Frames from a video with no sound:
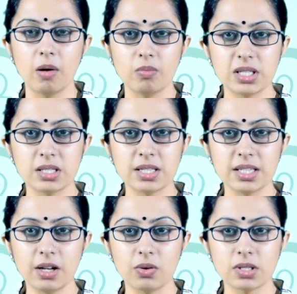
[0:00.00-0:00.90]
Business
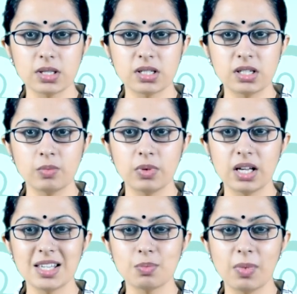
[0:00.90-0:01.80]
ecosystem
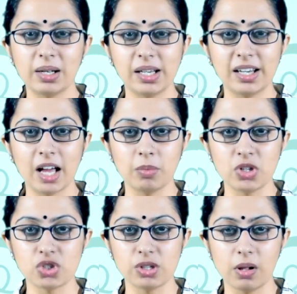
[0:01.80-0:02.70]
is
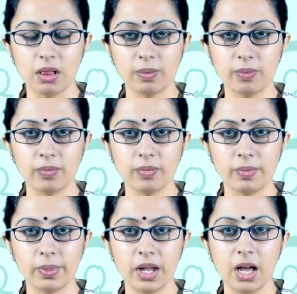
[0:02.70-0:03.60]
multidimensional.
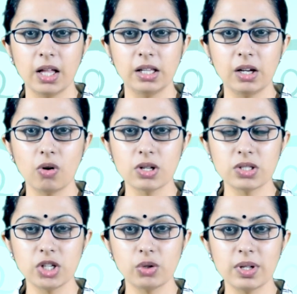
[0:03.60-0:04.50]
The
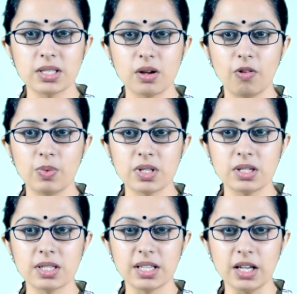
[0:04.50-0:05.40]
constituents of
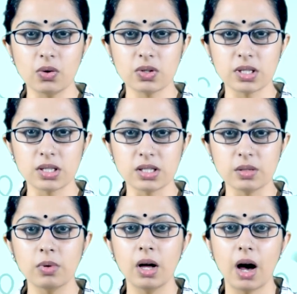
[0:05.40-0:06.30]
business
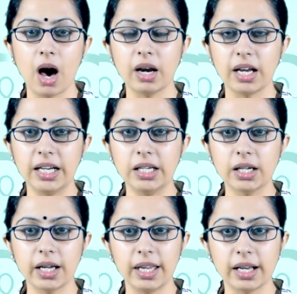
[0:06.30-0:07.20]
ecosystem are
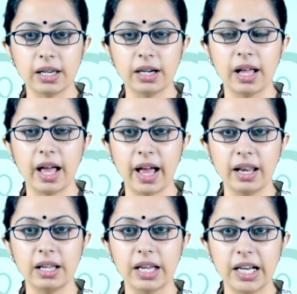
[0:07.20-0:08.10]
interconnected
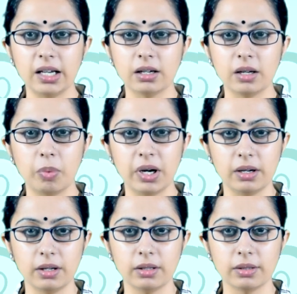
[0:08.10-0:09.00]
and
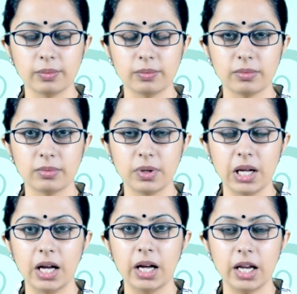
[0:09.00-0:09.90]
interdependent.
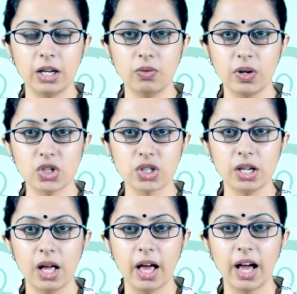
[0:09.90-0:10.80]
Innovation
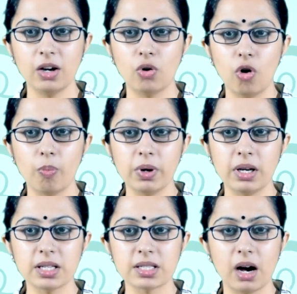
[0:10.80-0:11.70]
and
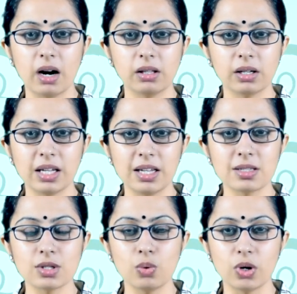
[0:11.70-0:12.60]
openness are the
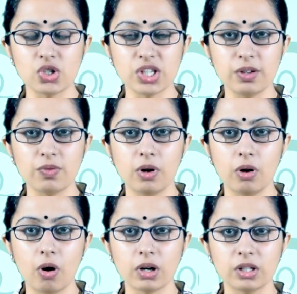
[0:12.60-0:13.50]
keys to achieve
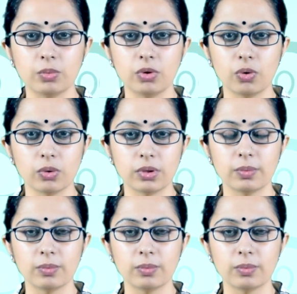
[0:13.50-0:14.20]
long-term growth.